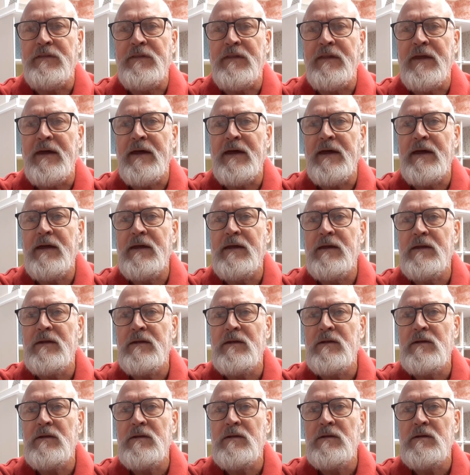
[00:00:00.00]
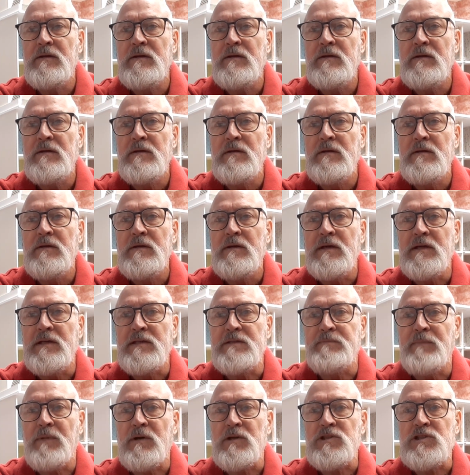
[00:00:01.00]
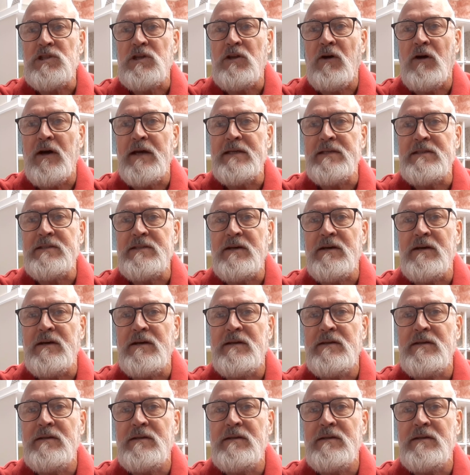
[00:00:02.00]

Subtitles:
there is much lighter.